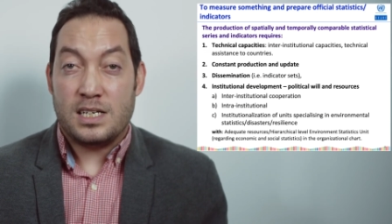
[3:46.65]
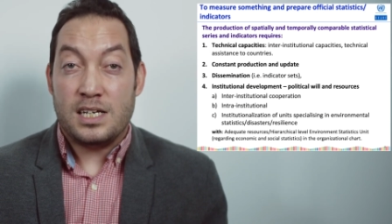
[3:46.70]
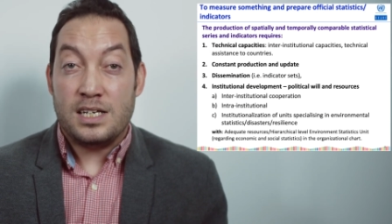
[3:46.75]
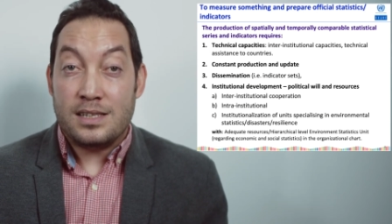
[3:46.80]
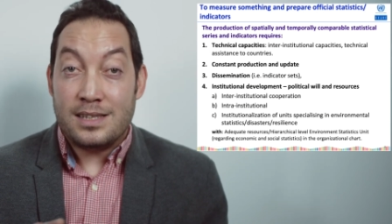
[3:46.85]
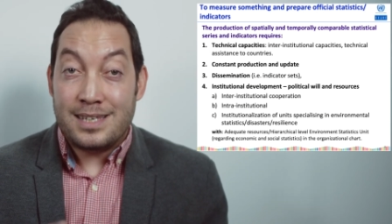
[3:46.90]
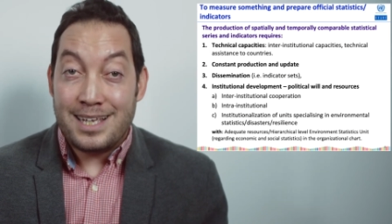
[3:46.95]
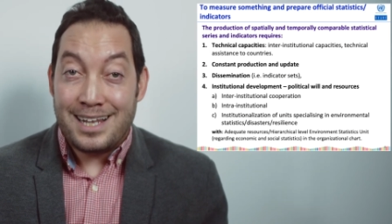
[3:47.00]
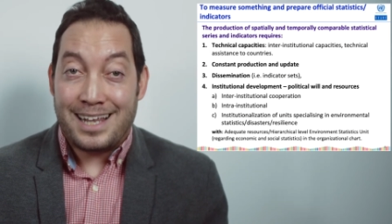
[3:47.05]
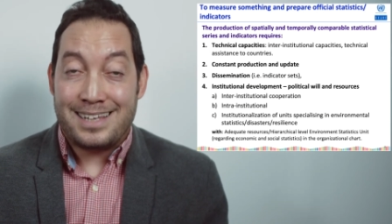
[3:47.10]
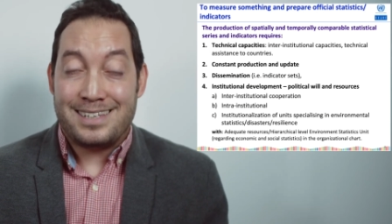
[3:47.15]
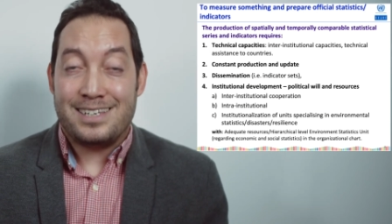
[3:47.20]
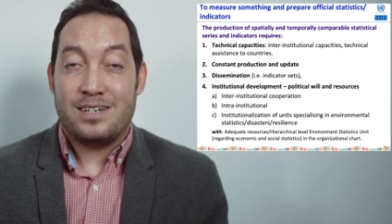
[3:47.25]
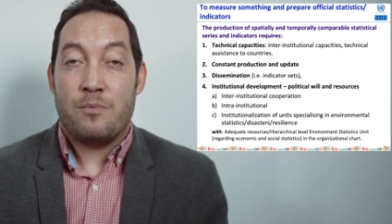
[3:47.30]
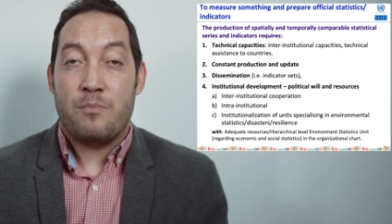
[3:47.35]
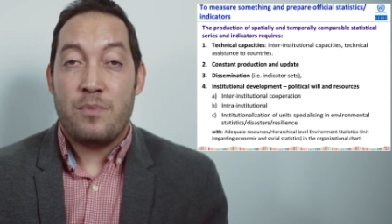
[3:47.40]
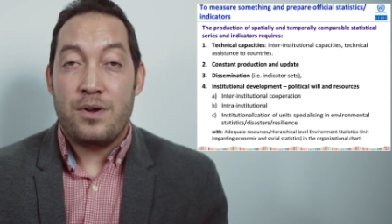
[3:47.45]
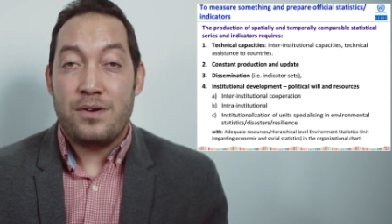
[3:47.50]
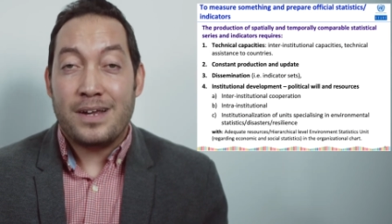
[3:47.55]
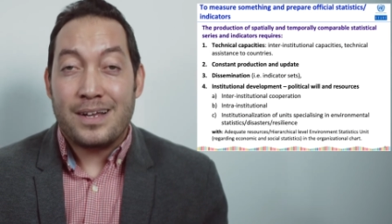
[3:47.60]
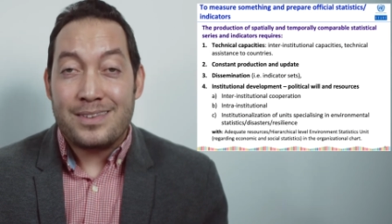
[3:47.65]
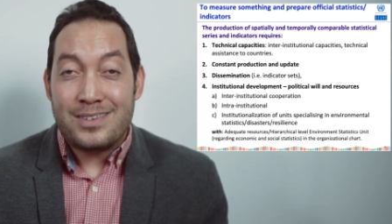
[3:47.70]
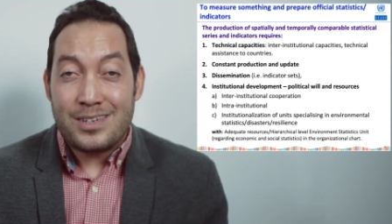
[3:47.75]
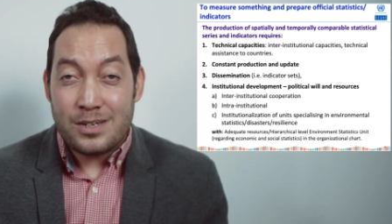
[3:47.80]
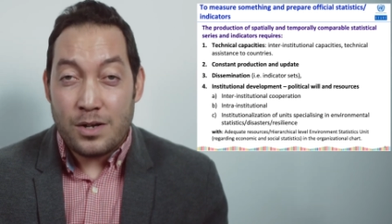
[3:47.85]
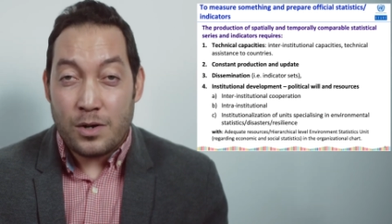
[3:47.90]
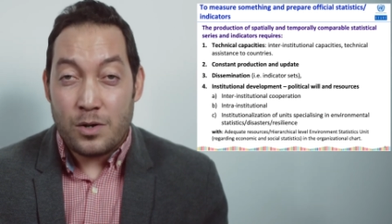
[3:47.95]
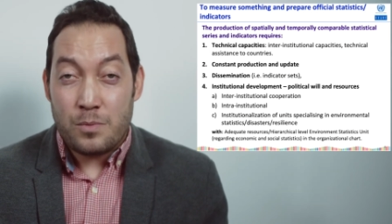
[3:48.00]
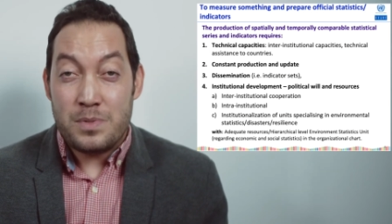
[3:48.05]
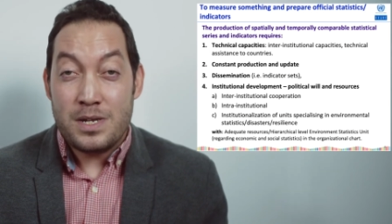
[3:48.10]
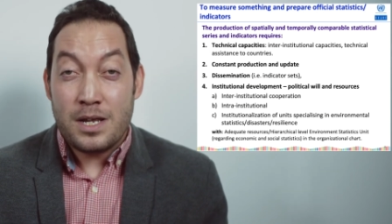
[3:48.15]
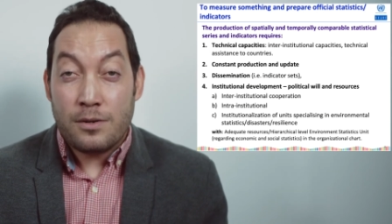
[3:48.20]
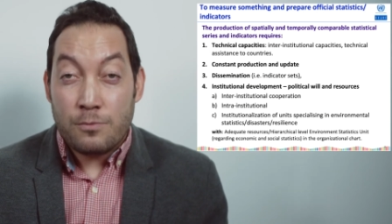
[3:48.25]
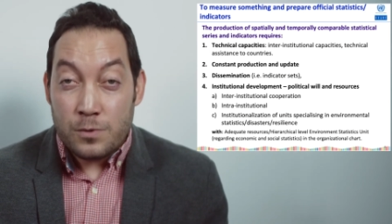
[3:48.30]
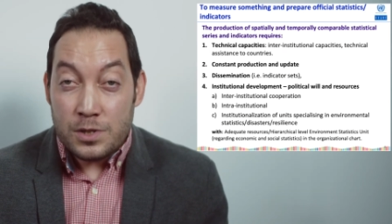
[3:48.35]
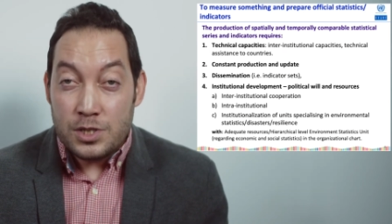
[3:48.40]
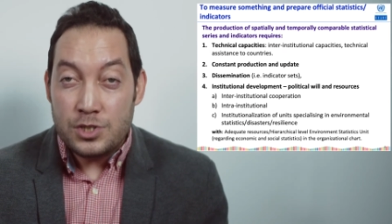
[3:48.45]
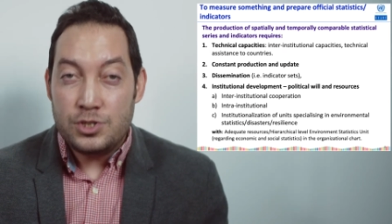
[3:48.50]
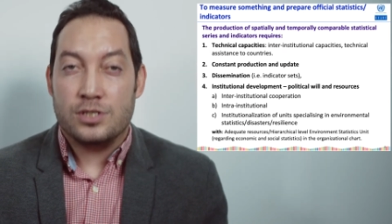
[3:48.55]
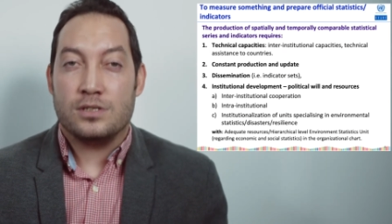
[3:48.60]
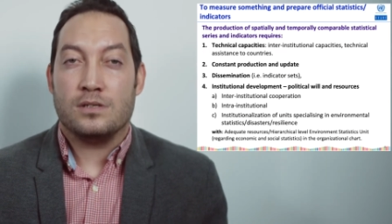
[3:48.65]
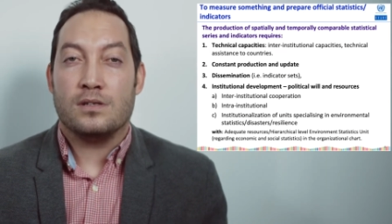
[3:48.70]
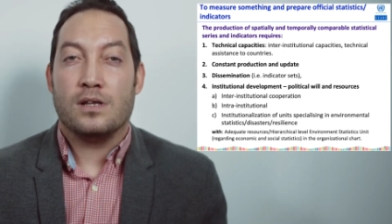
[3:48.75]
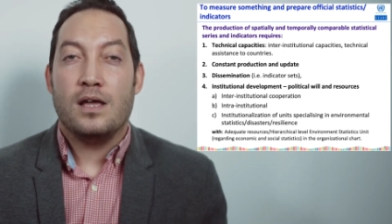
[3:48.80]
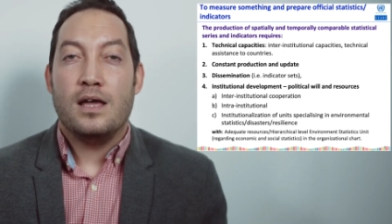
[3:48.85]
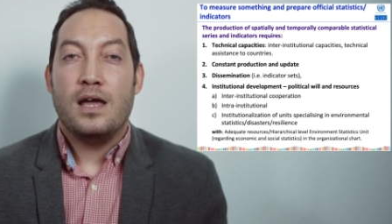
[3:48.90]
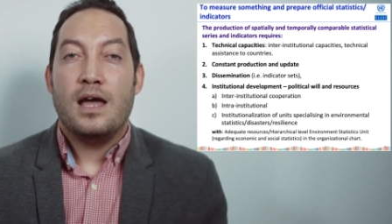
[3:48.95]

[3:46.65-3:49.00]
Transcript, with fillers: in the Latin American and Caribbean region,